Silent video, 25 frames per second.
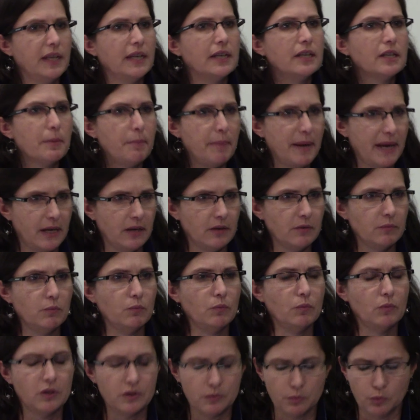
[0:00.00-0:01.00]
The
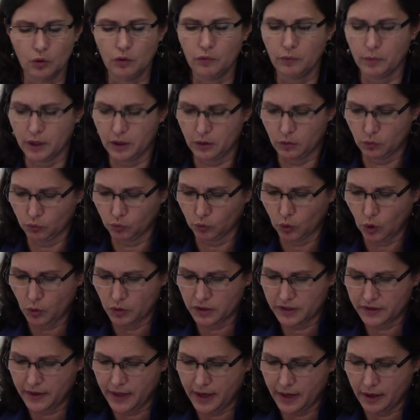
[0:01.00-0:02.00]
independence movement
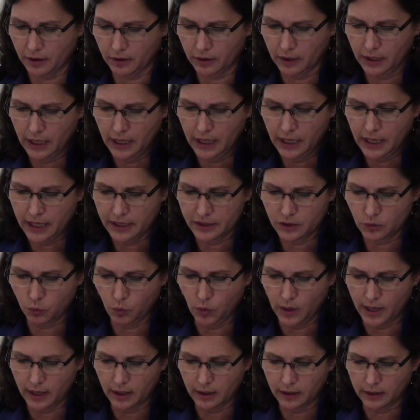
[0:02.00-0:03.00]
rose there as
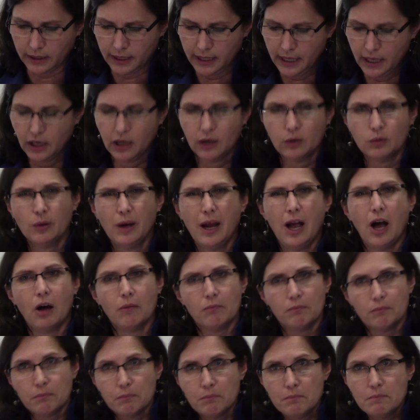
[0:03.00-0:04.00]
well.
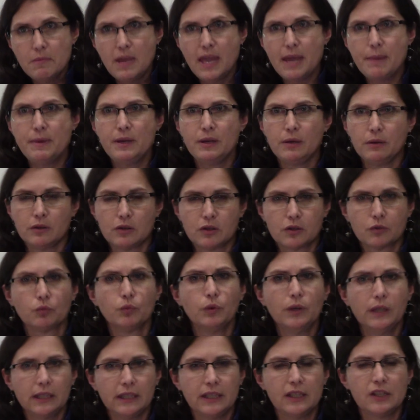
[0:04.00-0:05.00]
Maybe
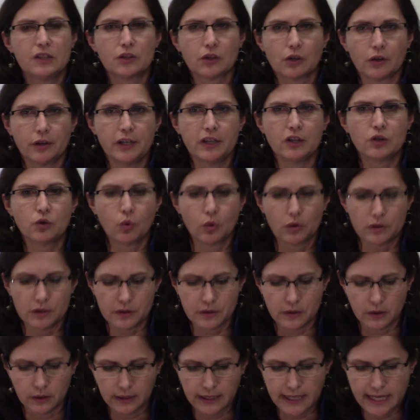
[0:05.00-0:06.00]
really starting towards
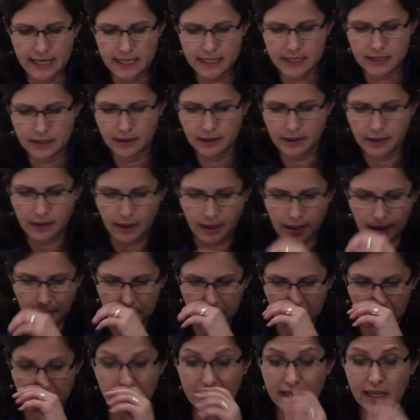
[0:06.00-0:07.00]
the late,
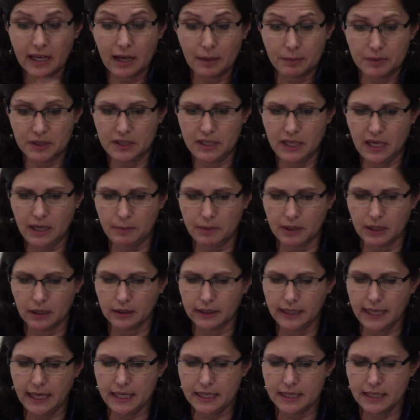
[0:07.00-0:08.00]
or picking up steam in the
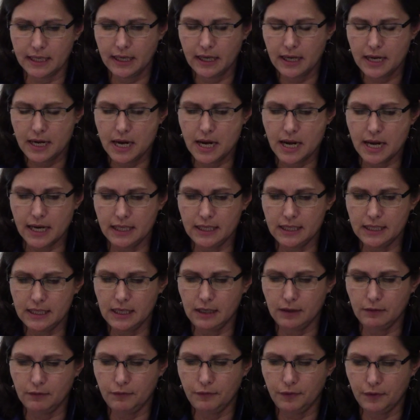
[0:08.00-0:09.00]
late
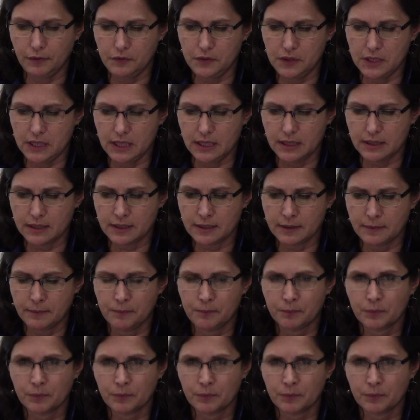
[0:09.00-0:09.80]
1950s.